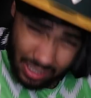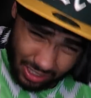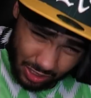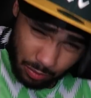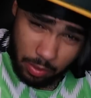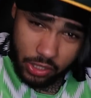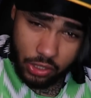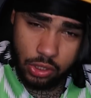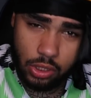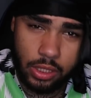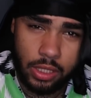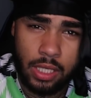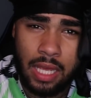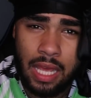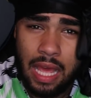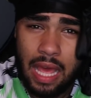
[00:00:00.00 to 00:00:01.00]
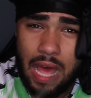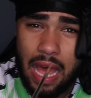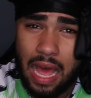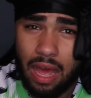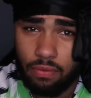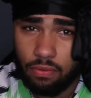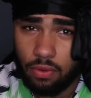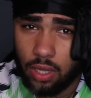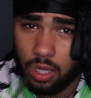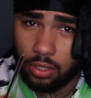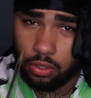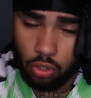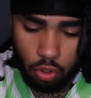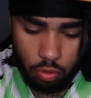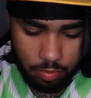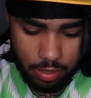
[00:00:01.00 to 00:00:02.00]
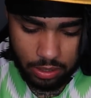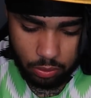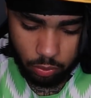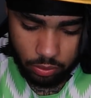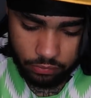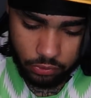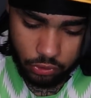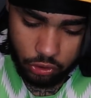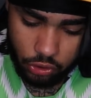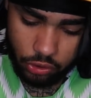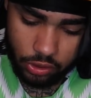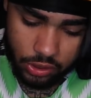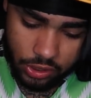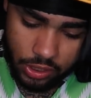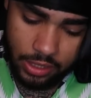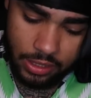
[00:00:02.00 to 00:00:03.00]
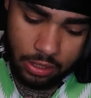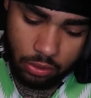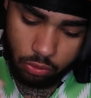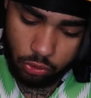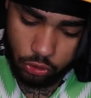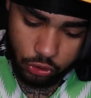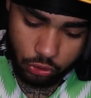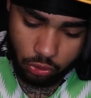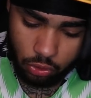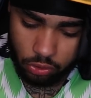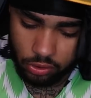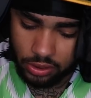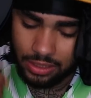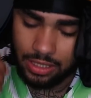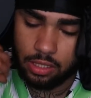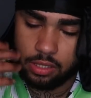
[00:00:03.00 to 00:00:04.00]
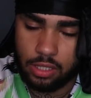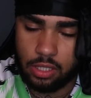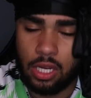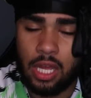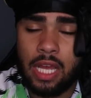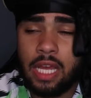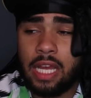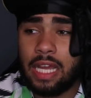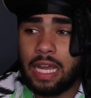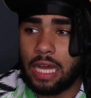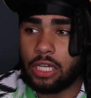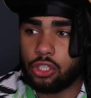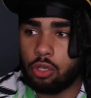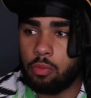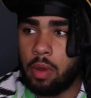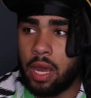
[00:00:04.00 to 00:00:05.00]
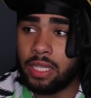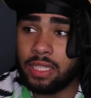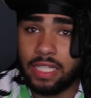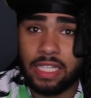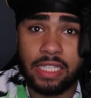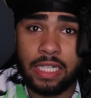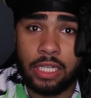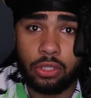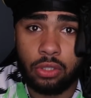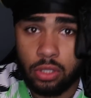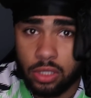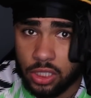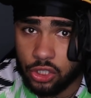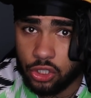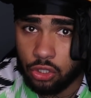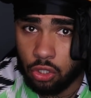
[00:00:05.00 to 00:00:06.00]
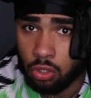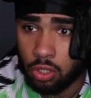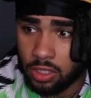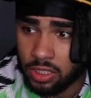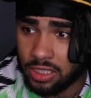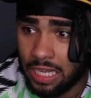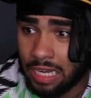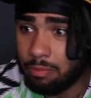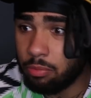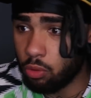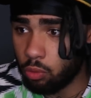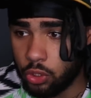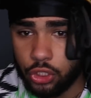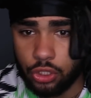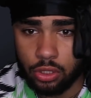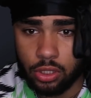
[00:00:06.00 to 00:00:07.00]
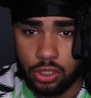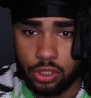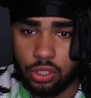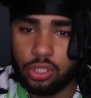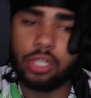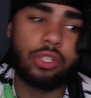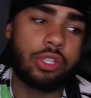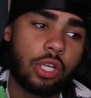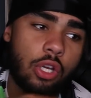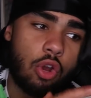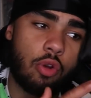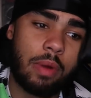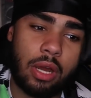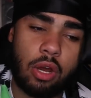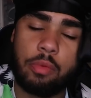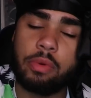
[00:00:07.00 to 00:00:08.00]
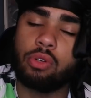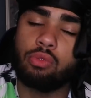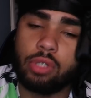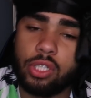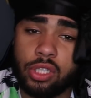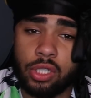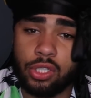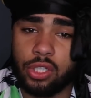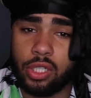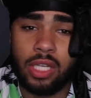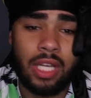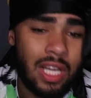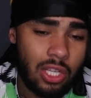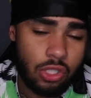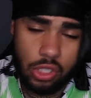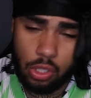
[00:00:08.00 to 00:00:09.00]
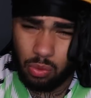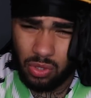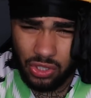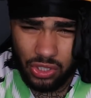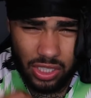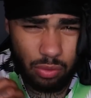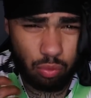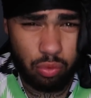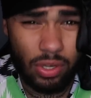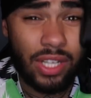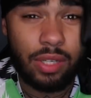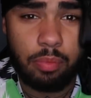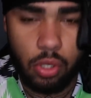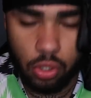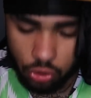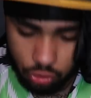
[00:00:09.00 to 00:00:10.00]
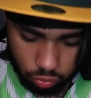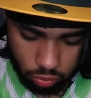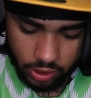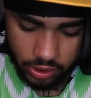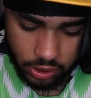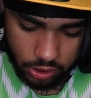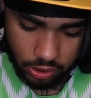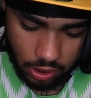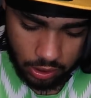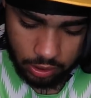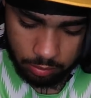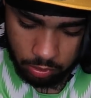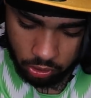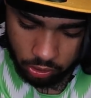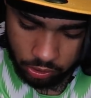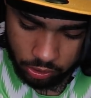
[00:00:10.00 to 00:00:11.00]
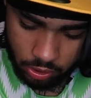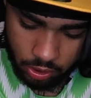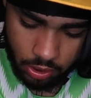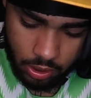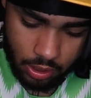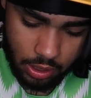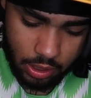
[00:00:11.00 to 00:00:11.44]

especially, have a notepad with you so you can take down crucial notes and catch your mind, things that you essentially don't understand but wish you understood, and you can go back home and research it. So I wouldn't say read books, really study books.